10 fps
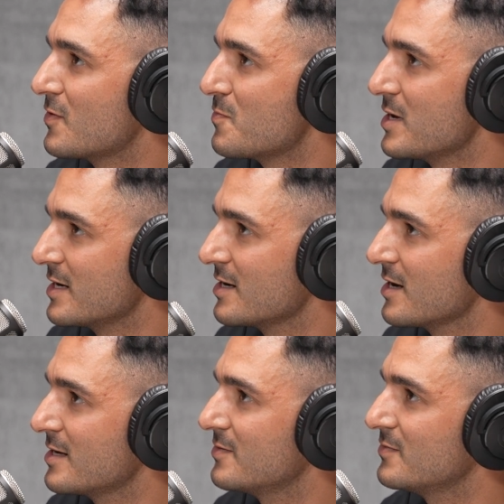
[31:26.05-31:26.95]
you have an
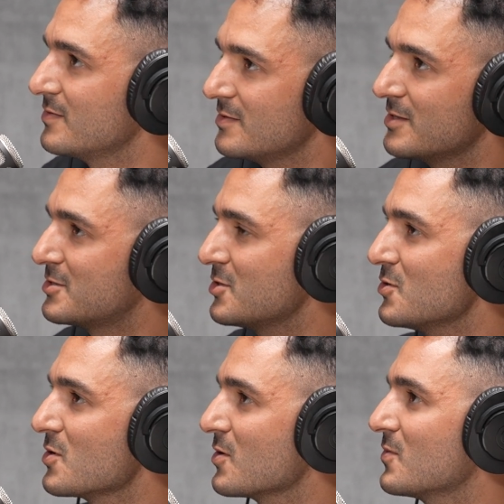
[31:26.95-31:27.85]
opinion on
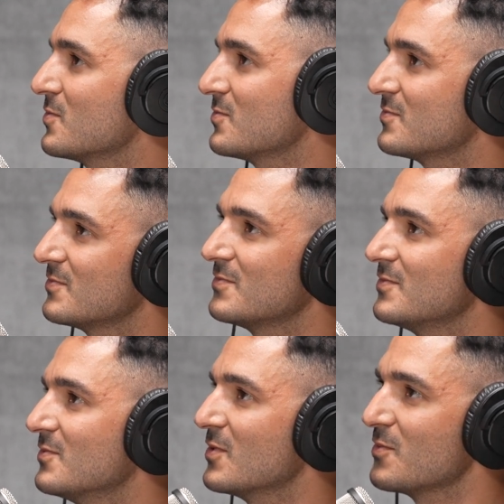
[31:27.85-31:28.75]
the two, or
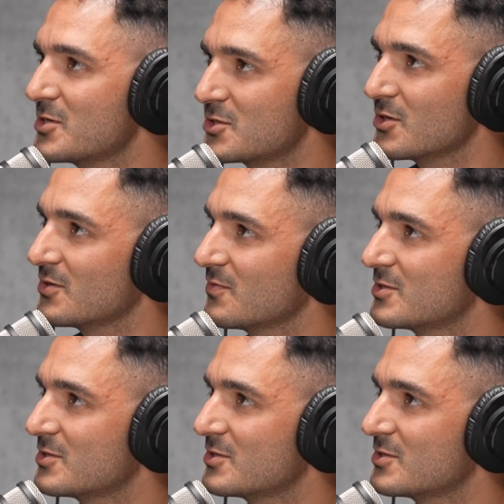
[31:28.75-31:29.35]
what's